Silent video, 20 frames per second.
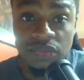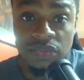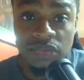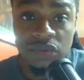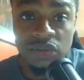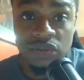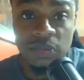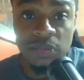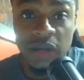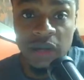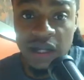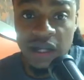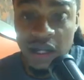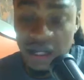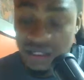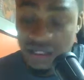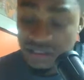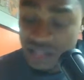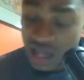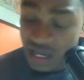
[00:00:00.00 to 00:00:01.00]
Did you buy your
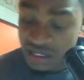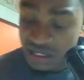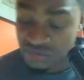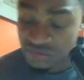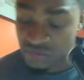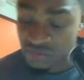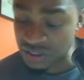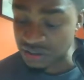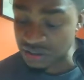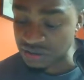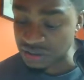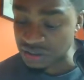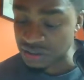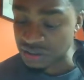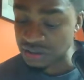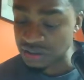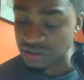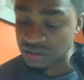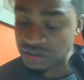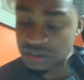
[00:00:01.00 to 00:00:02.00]
anxiety rings or
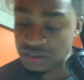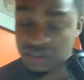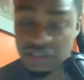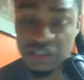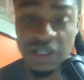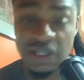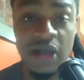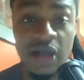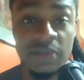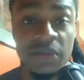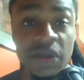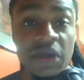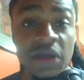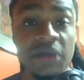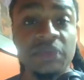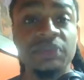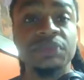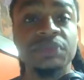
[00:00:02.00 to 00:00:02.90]
your slime yet?